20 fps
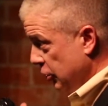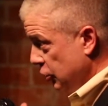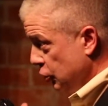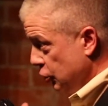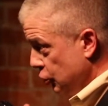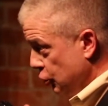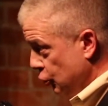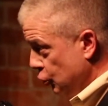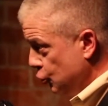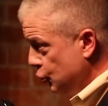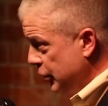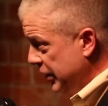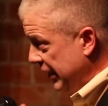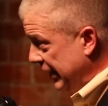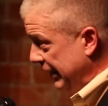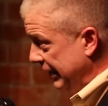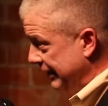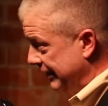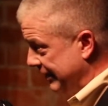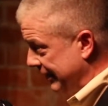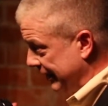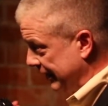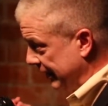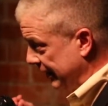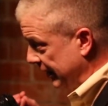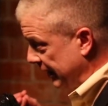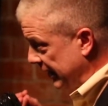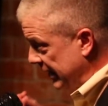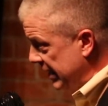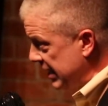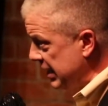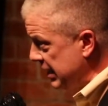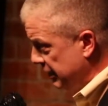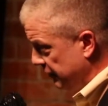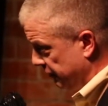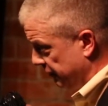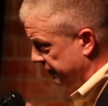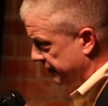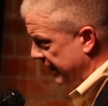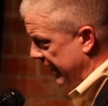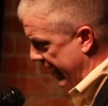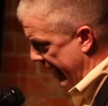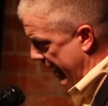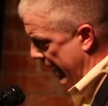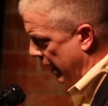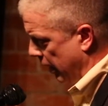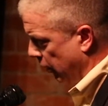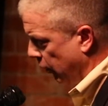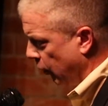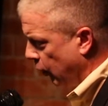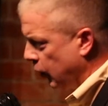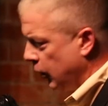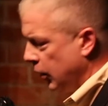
"You need to leave now."